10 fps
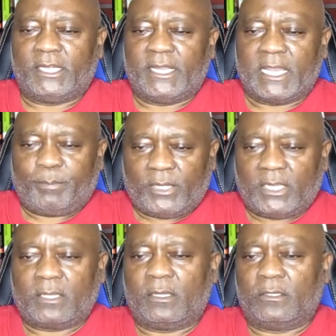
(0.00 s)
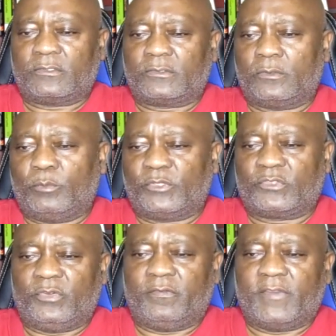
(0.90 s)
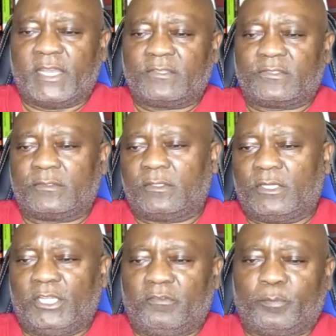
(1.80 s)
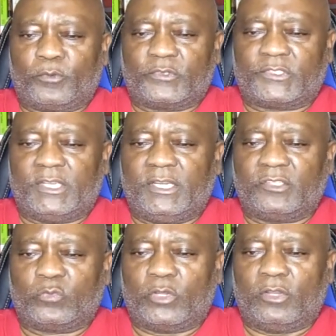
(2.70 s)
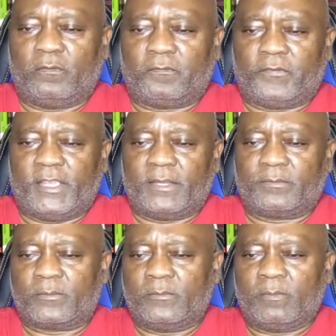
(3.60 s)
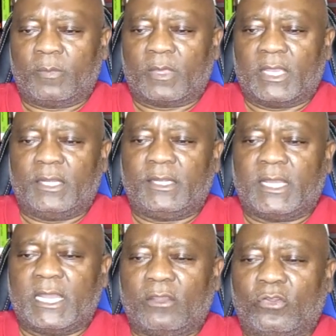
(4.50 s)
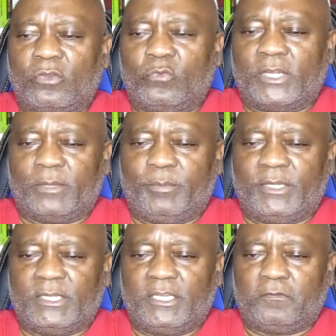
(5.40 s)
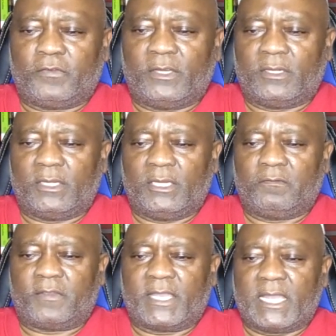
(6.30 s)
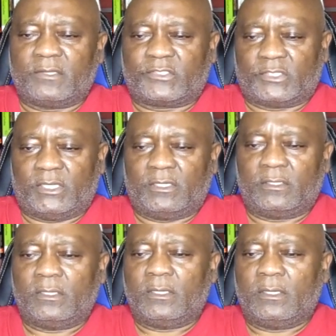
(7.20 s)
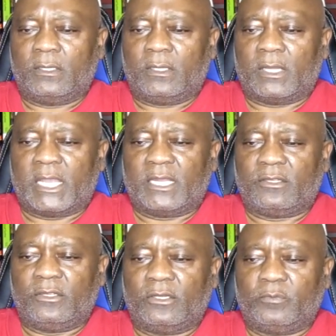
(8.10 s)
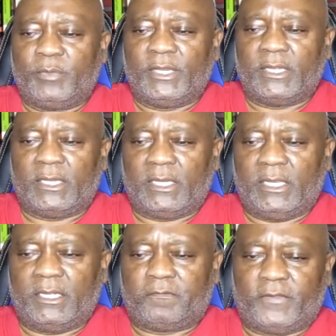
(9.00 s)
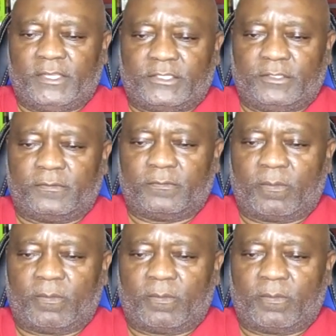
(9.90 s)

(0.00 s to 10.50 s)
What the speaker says: that the appellate court must reverse if proceedings were unfair, and the outcome would have been different if counsel had not been ineffective.